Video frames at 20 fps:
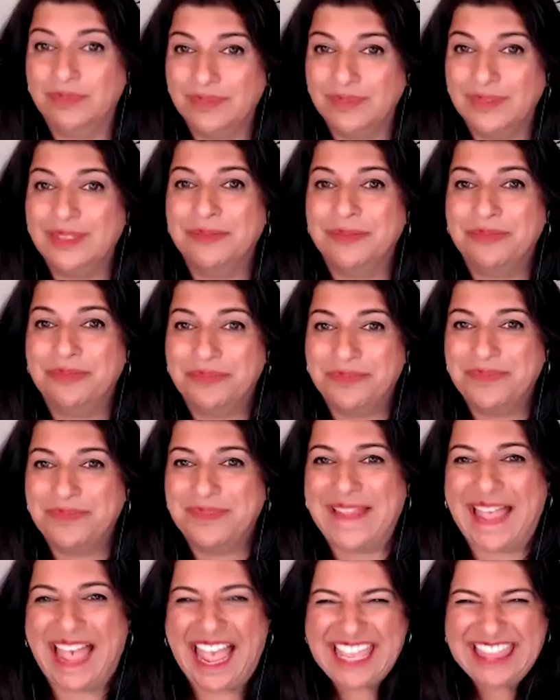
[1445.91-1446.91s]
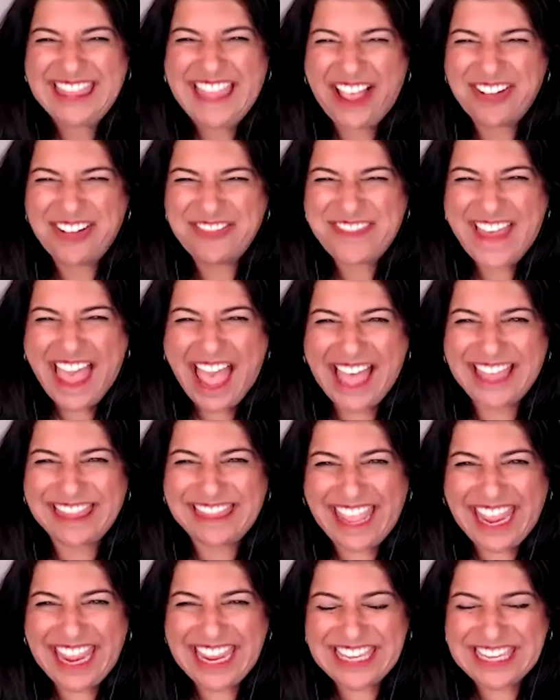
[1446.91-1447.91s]
Yeah. I love that.
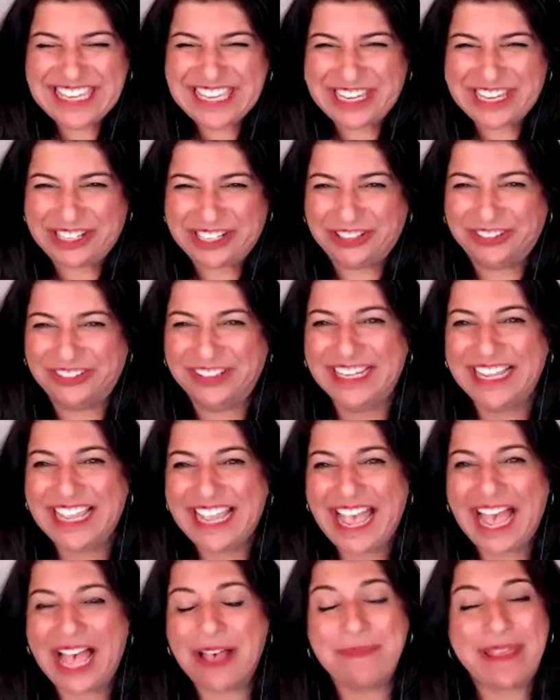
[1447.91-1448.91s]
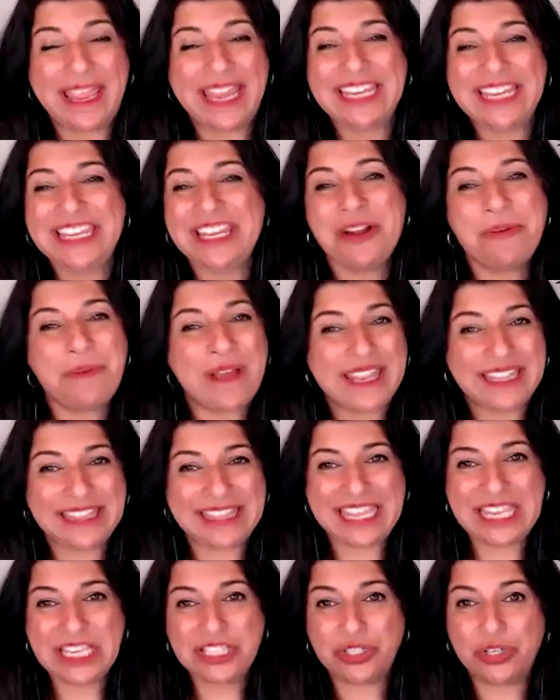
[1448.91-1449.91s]
Thank you. Um, and you know what?
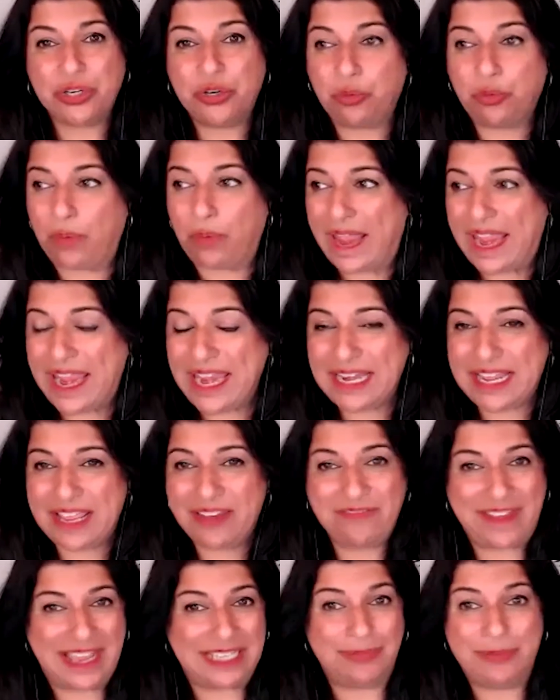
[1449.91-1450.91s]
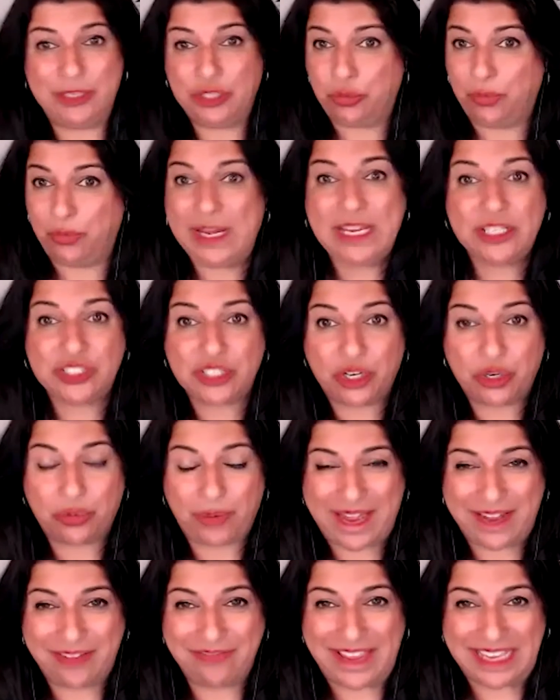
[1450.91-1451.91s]
These are great investments. REITs are
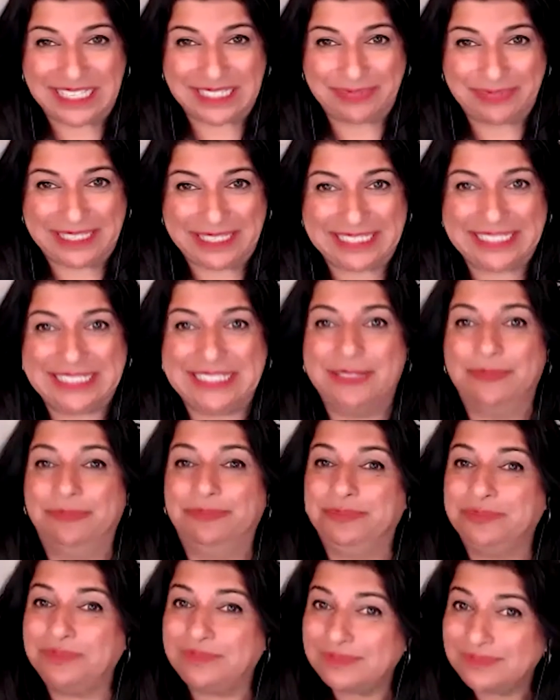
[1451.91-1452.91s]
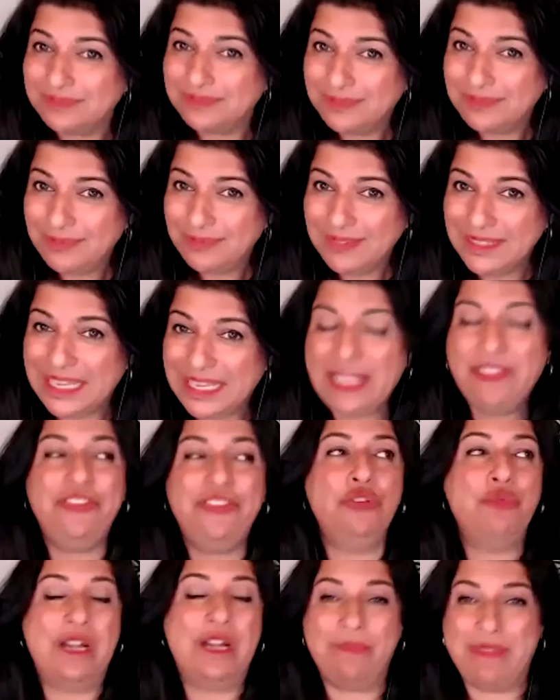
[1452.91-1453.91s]
great investments if
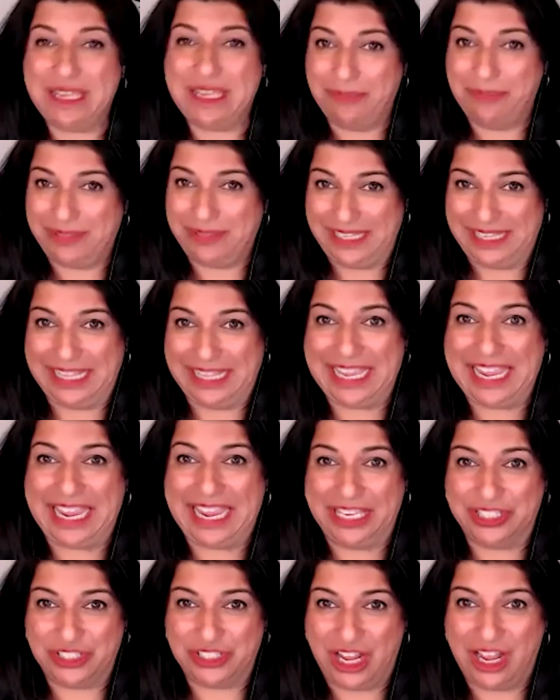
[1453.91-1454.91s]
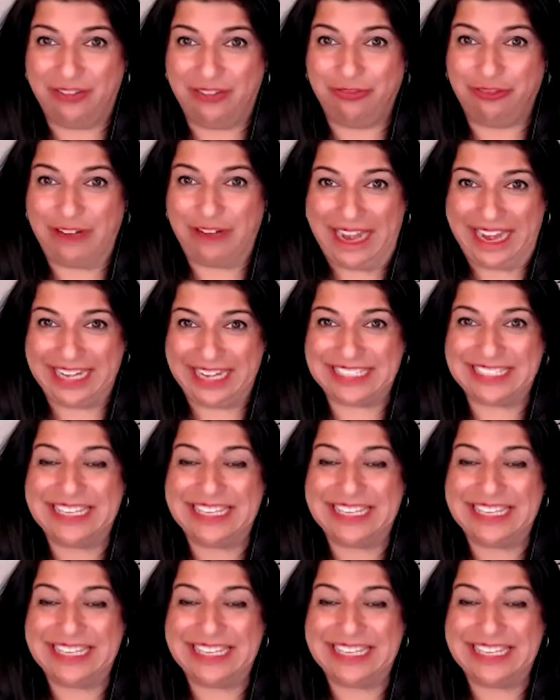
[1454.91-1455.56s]
you want to be completely hands off, right?